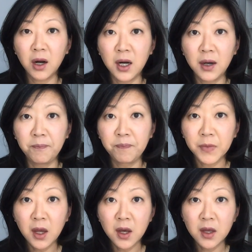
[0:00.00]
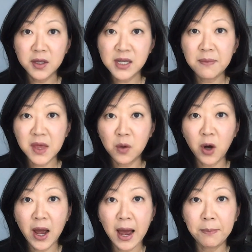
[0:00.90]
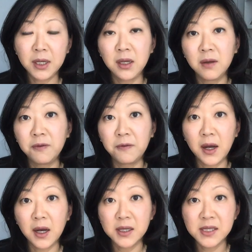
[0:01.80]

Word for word: Um, the same thing will happen if uh,